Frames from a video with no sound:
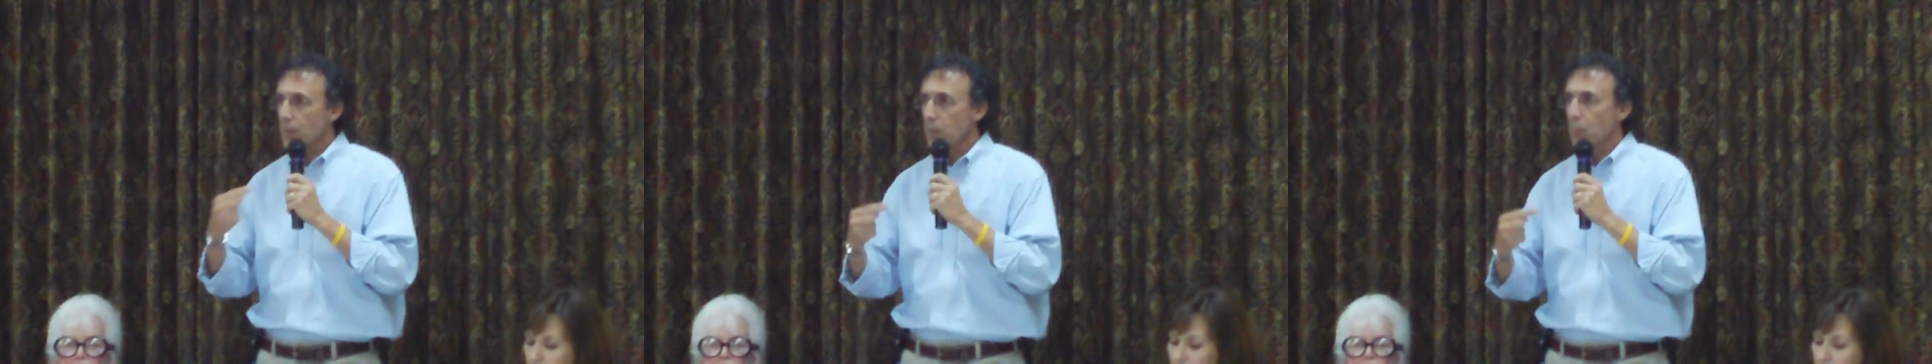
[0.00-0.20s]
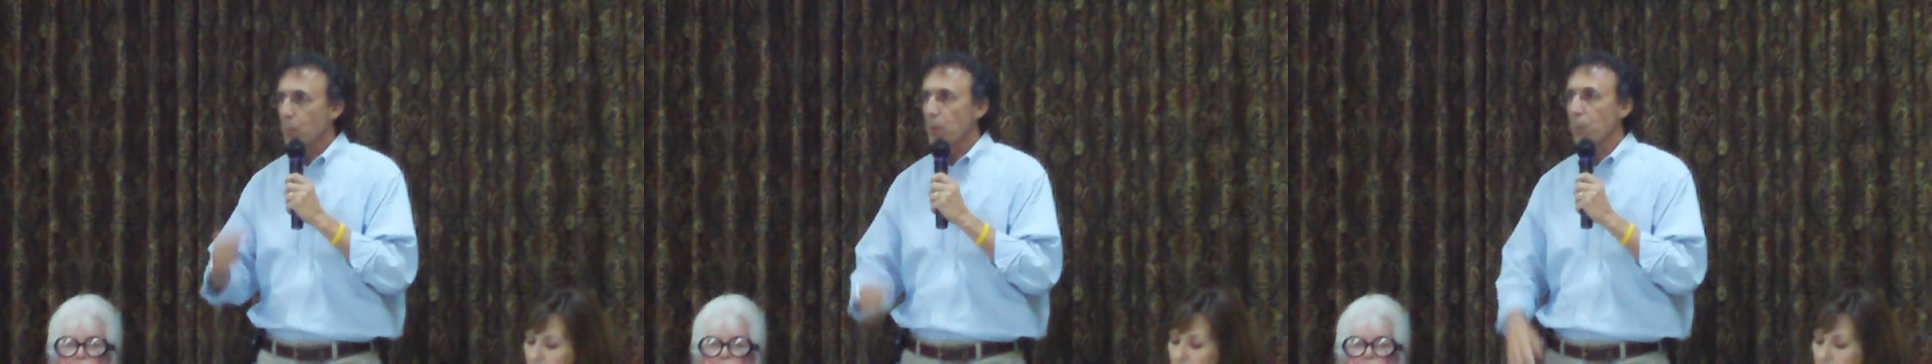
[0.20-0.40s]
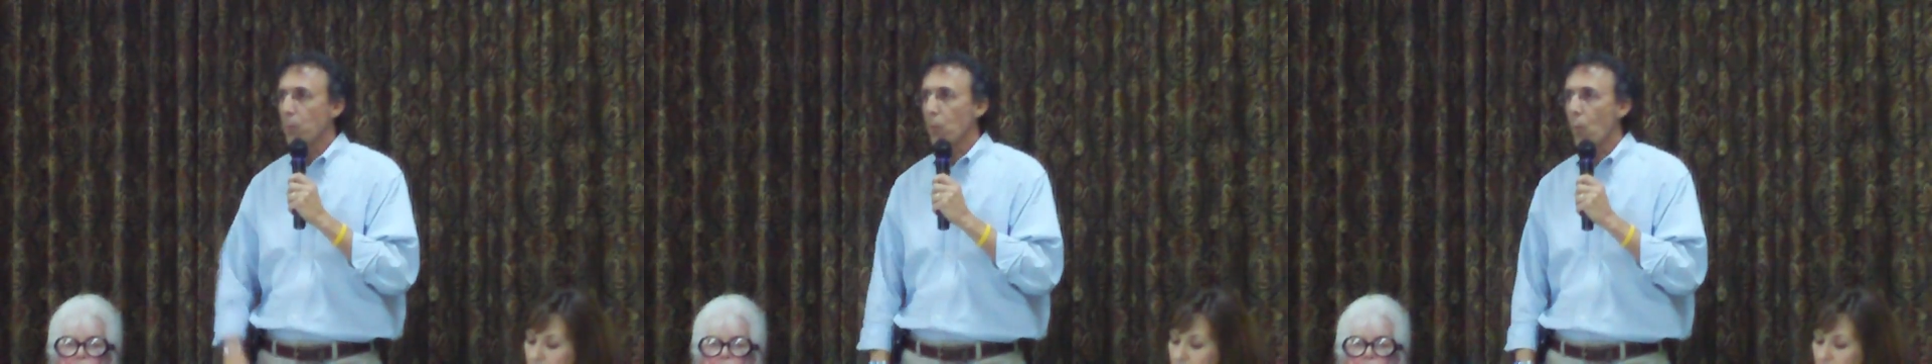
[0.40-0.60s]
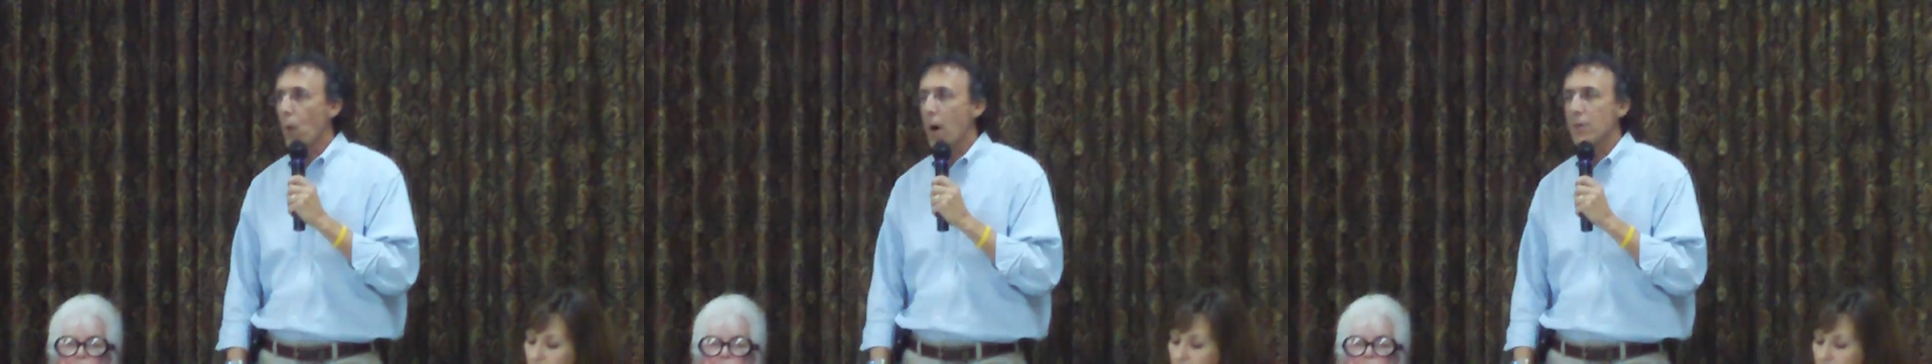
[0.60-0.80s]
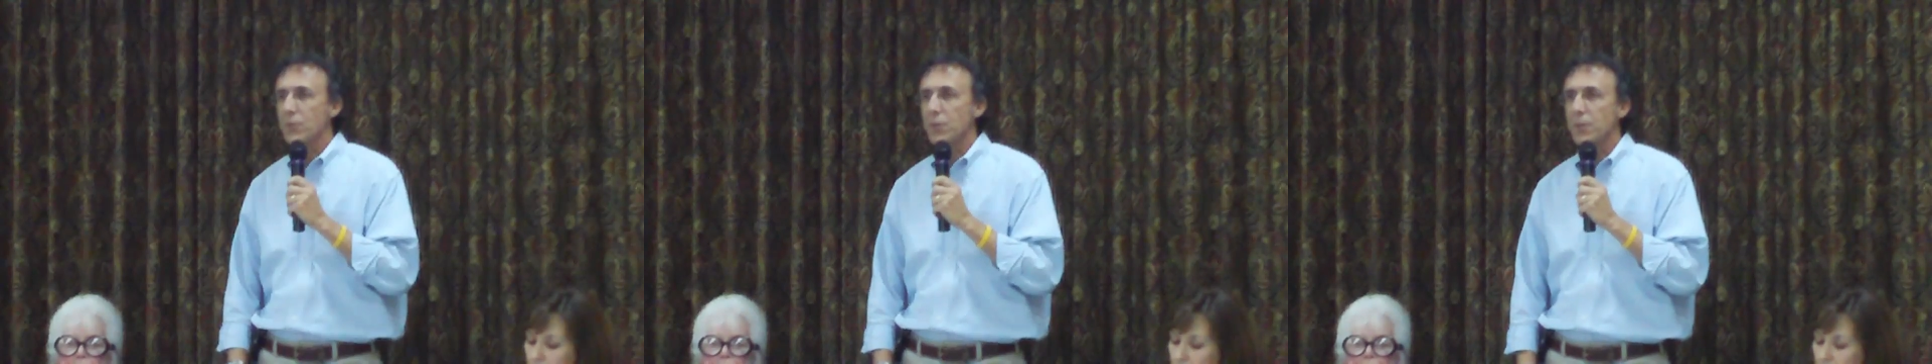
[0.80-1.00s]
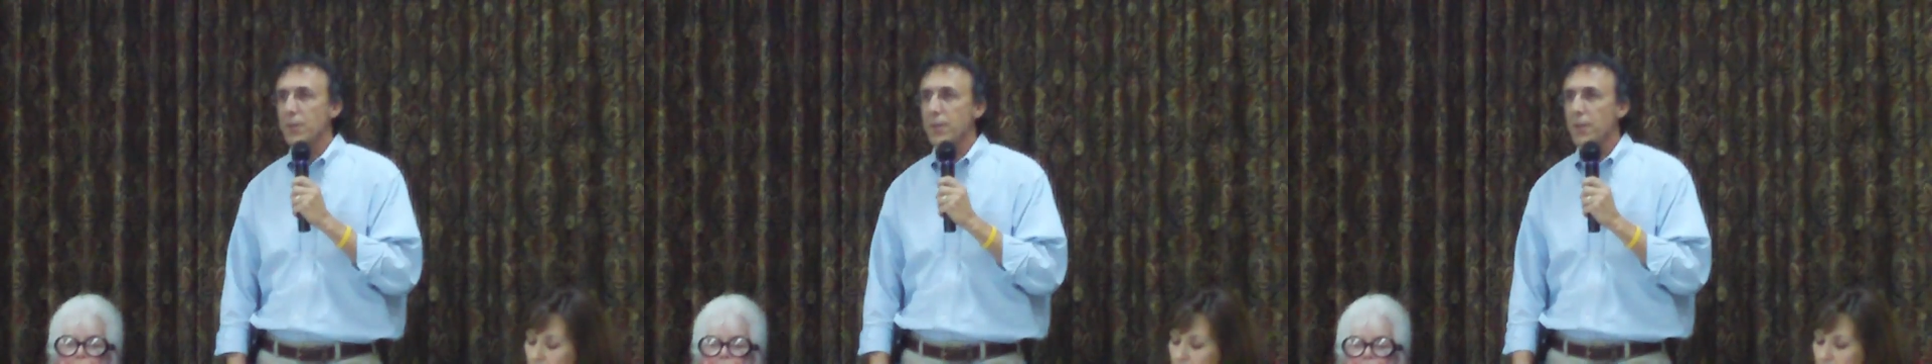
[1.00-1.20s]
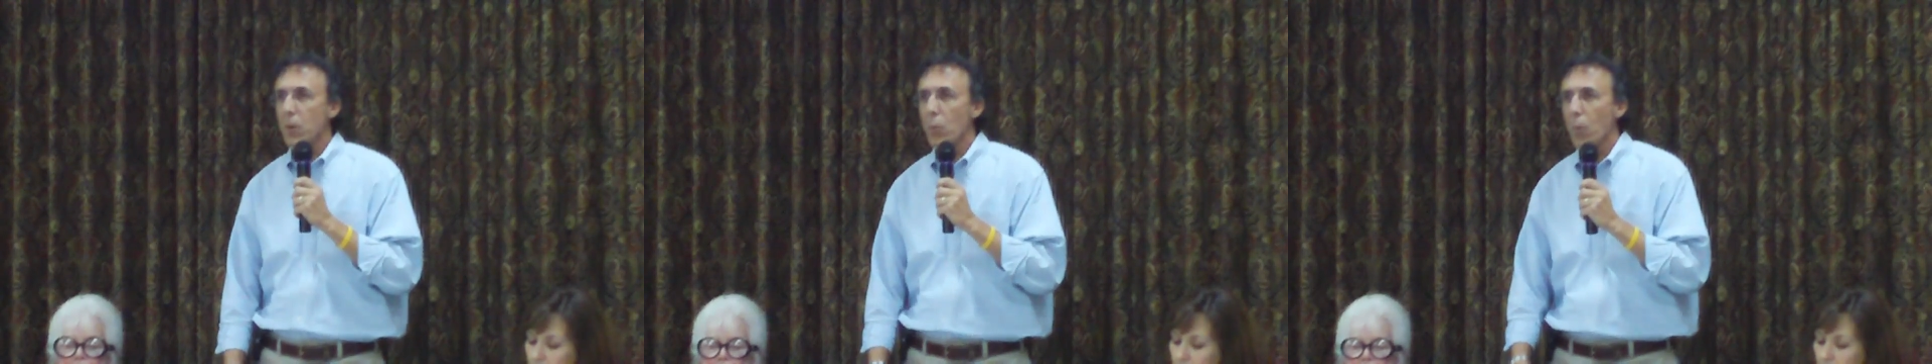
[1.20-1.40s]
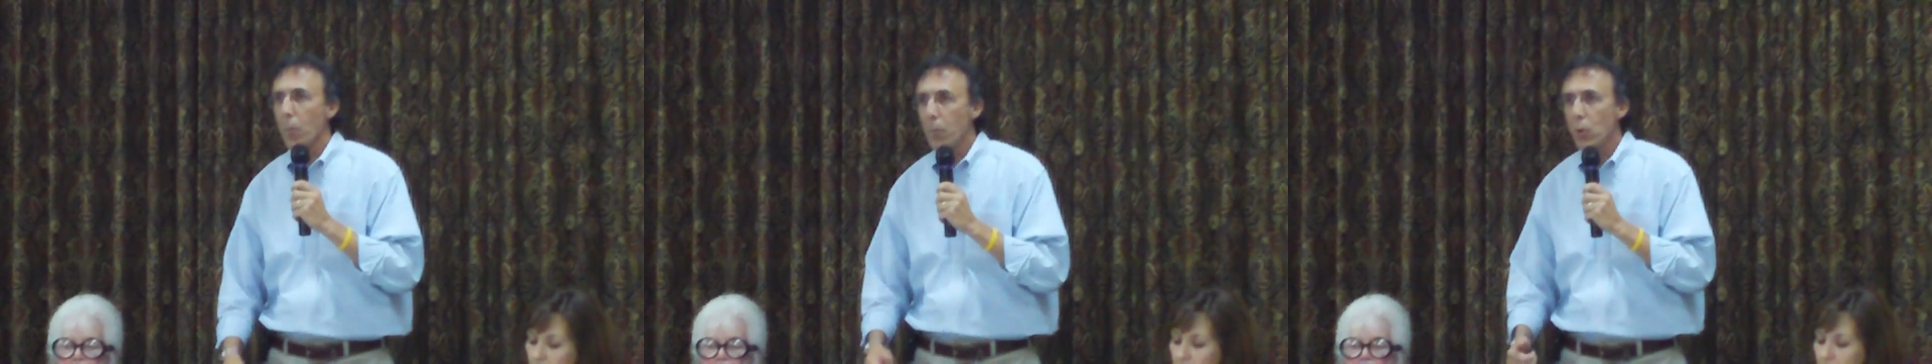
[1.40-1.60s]
to send people to
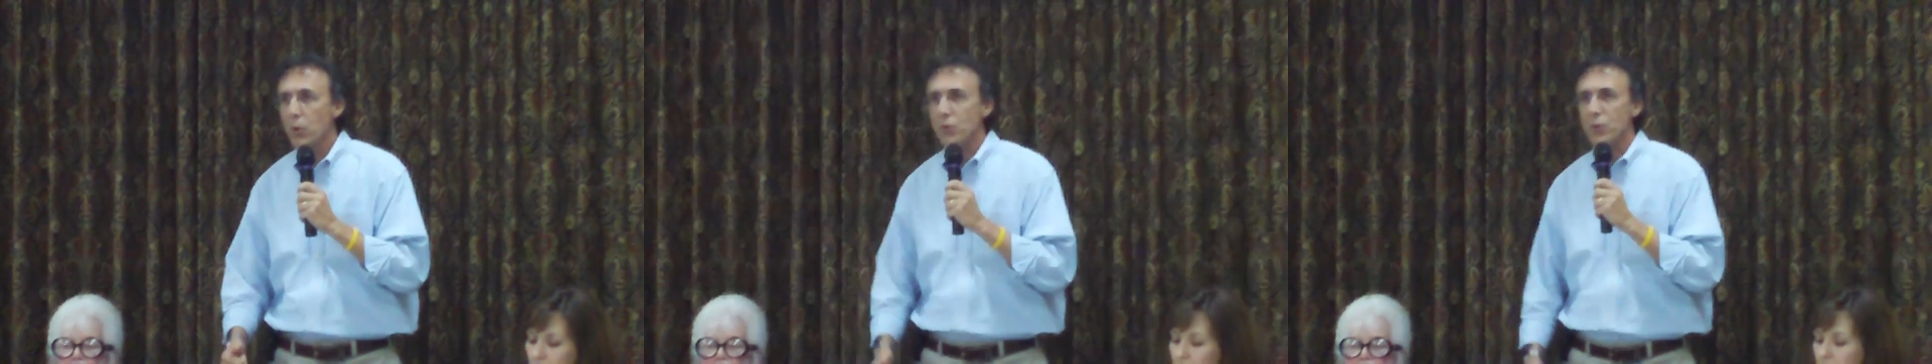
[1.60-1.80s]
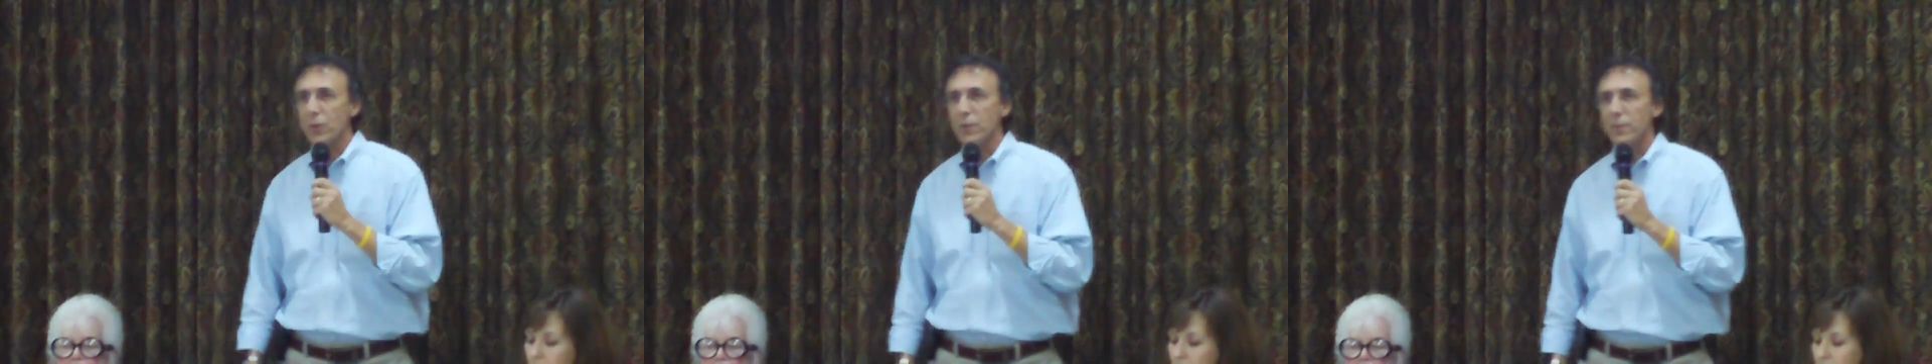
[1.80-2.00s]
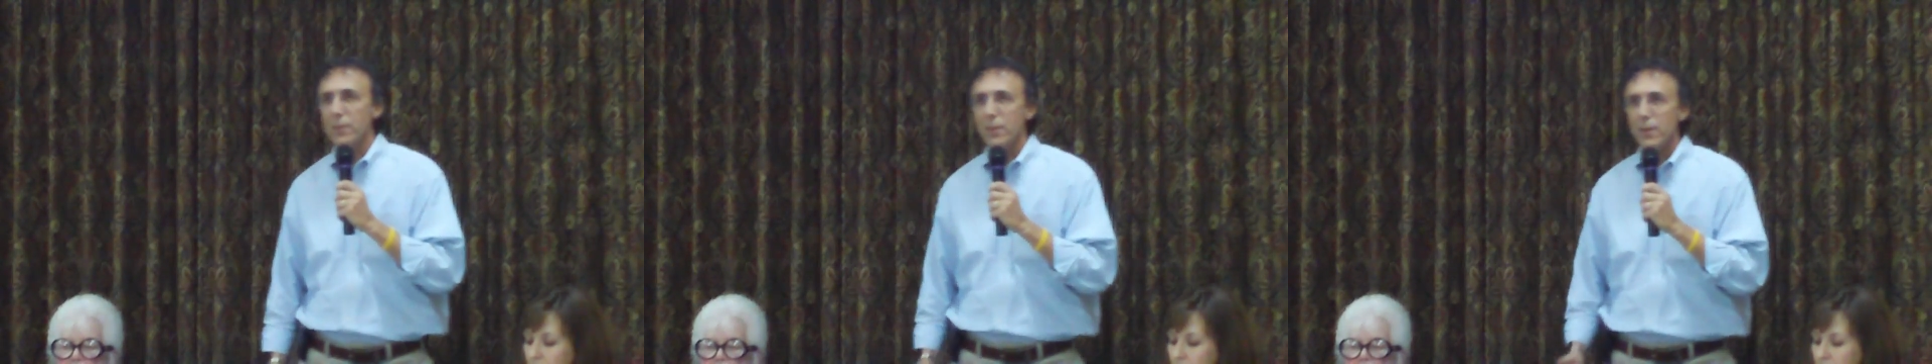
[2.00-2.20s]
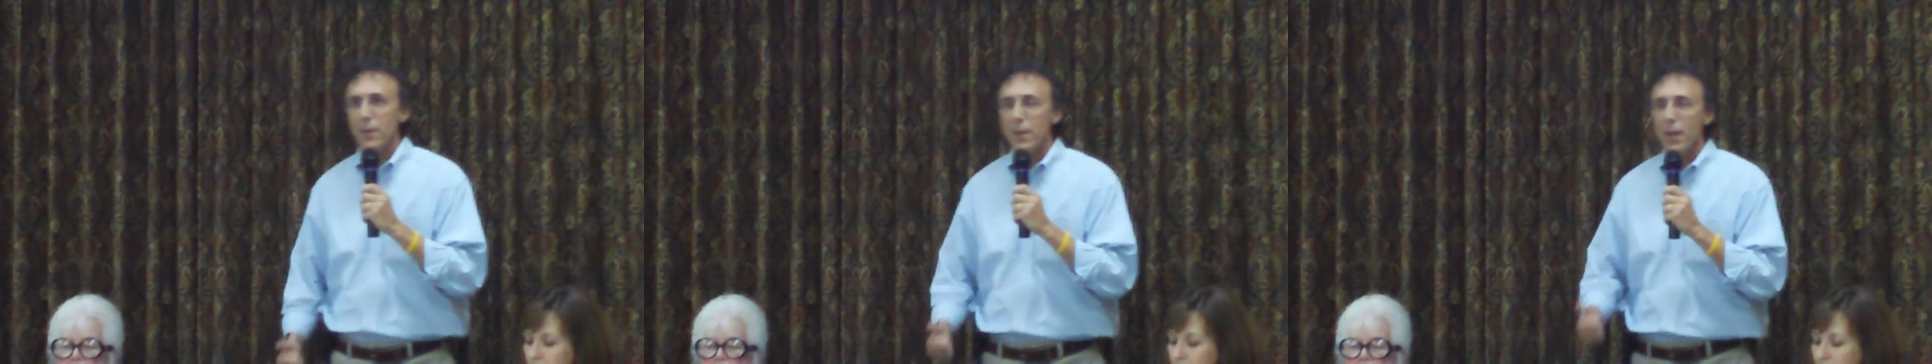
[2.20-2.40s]
Washington that will push it